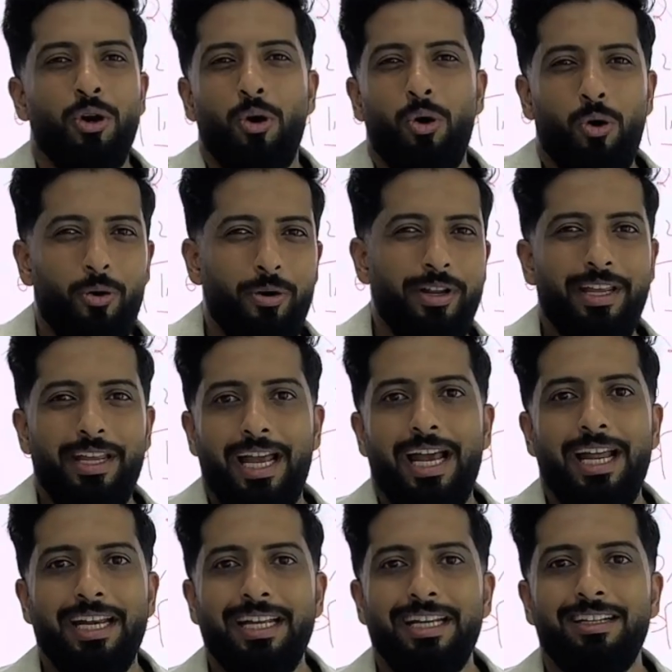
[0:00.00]

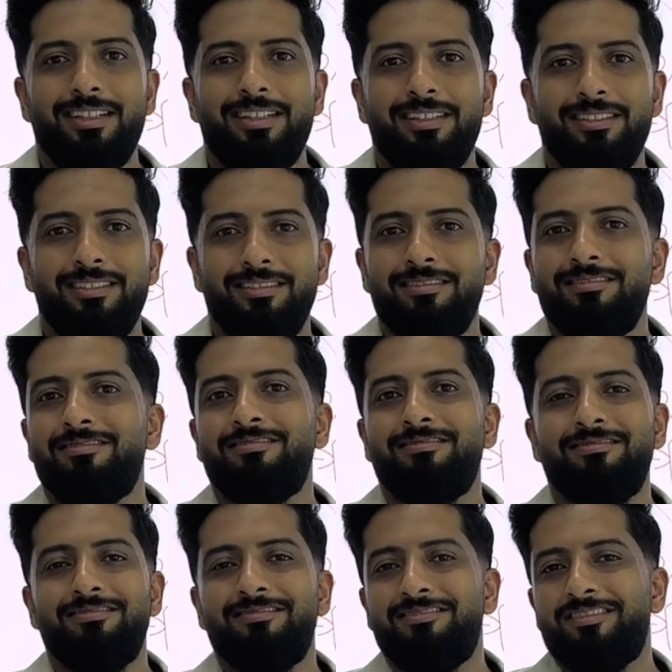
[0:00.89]
organic,
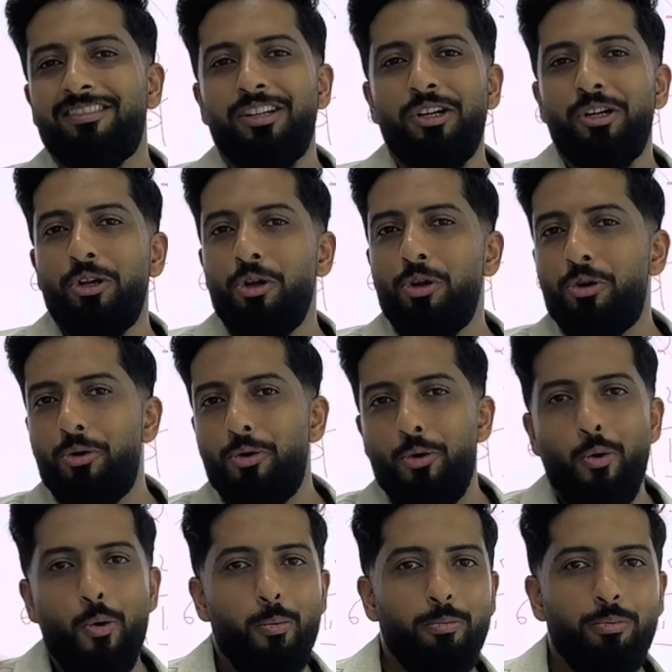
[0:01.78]

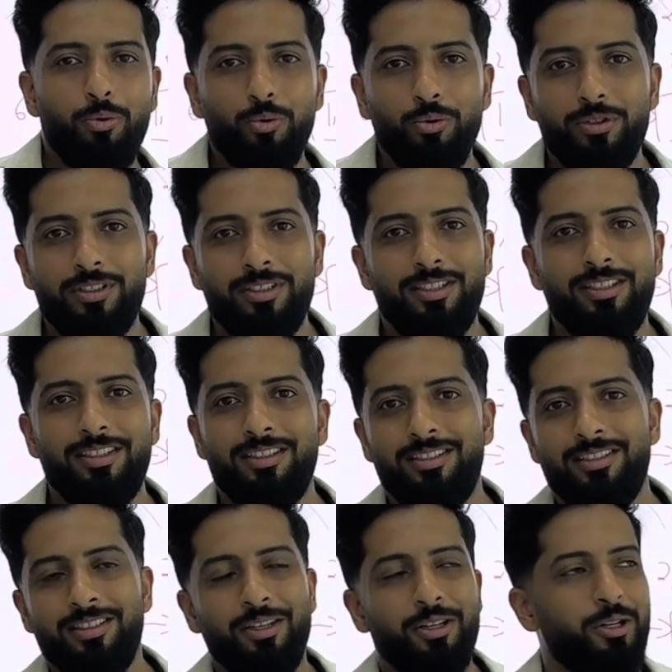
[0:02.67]
no boost,
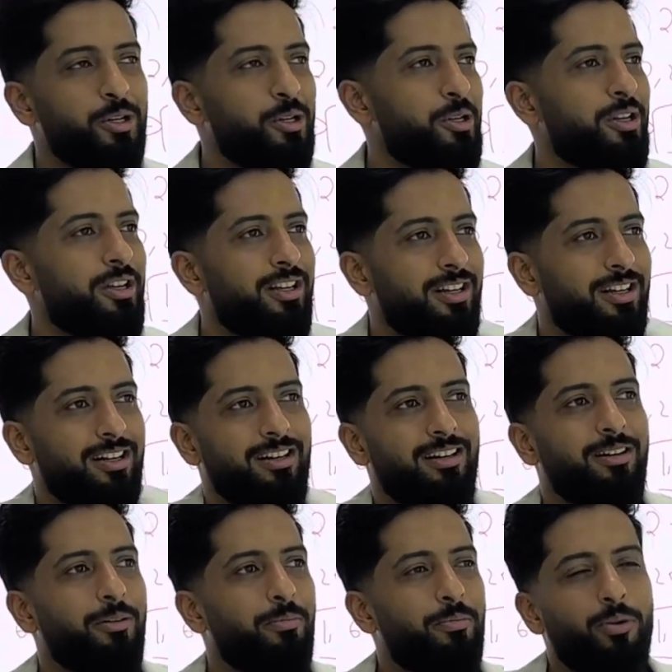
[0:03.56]

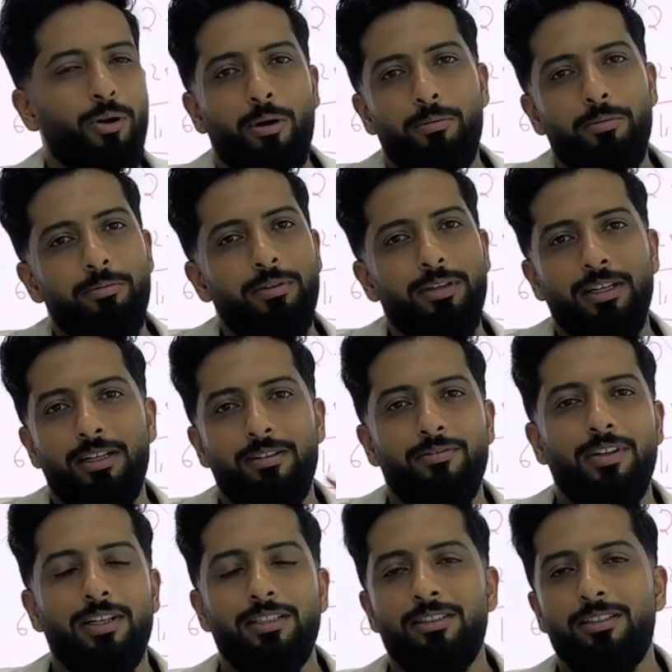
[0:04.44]
probably
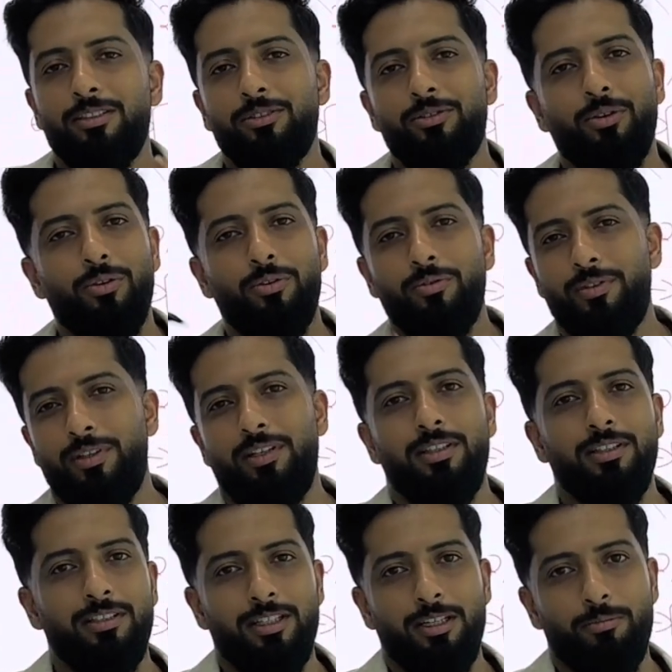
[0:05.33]
investors or real
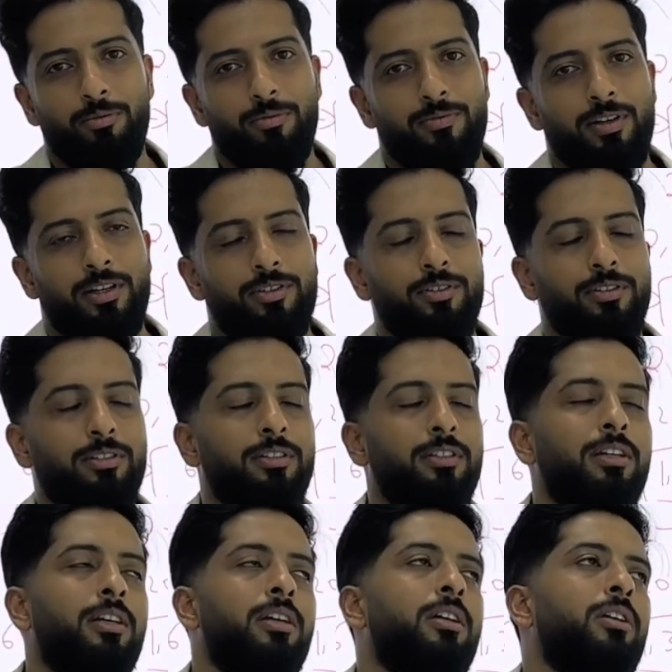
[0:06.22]
estate
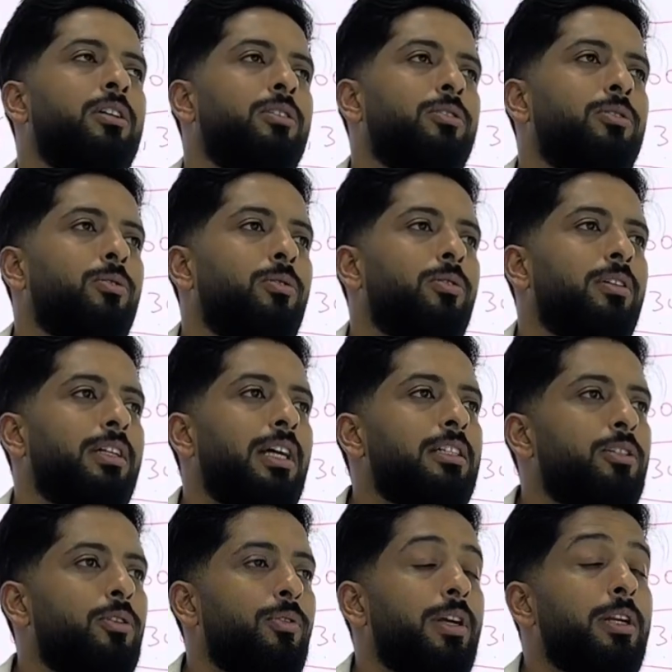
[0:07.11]
professionals. So
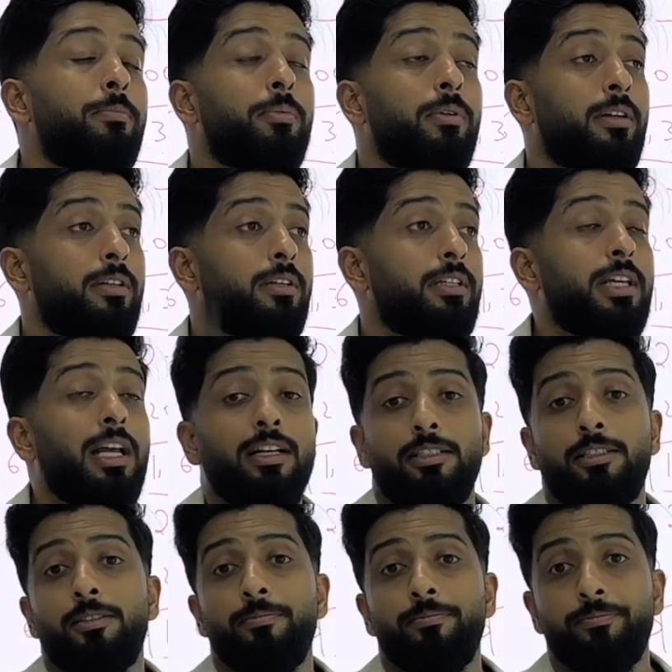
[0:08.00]
that's great. But
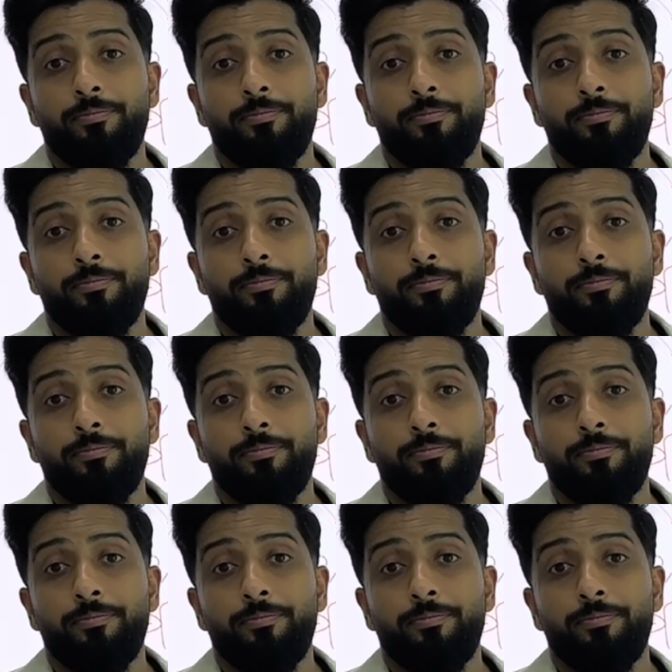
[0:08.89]
yes,